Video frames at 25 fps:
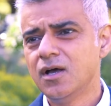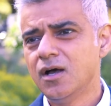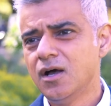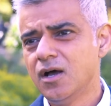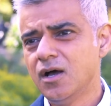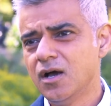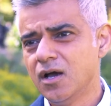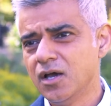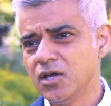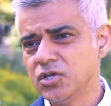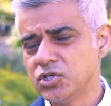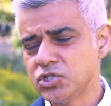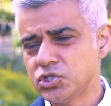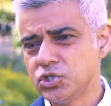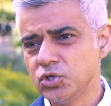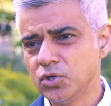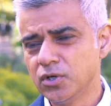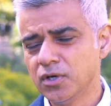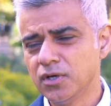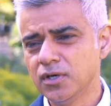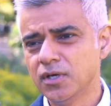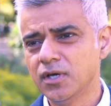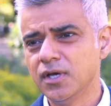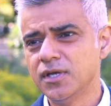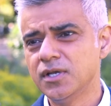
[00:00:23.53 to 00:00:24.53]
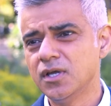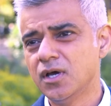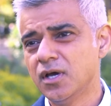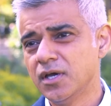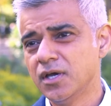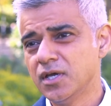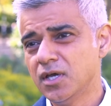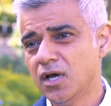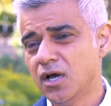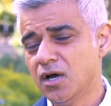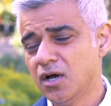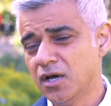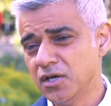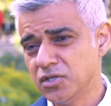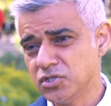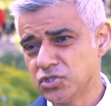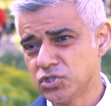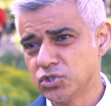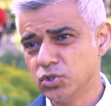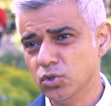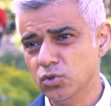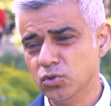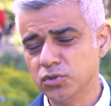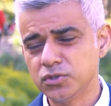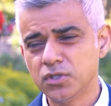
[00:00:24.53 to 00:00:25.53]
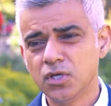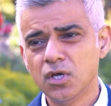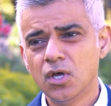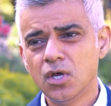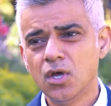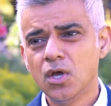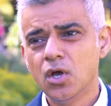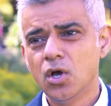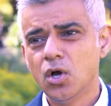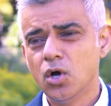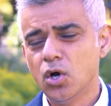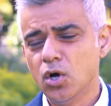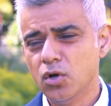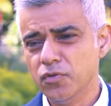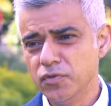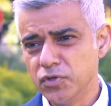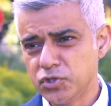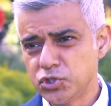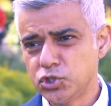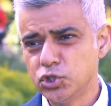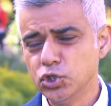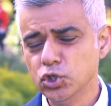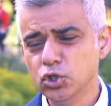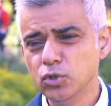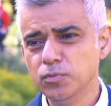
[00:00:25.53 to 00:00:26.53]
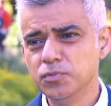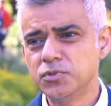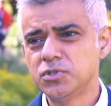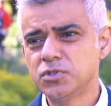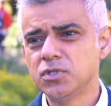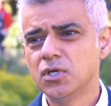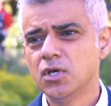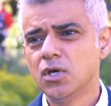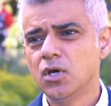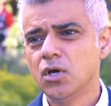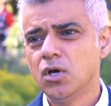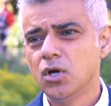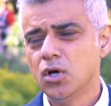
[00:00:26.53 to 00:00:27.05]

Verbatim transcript: high in sugar, and high in salt on the tubes,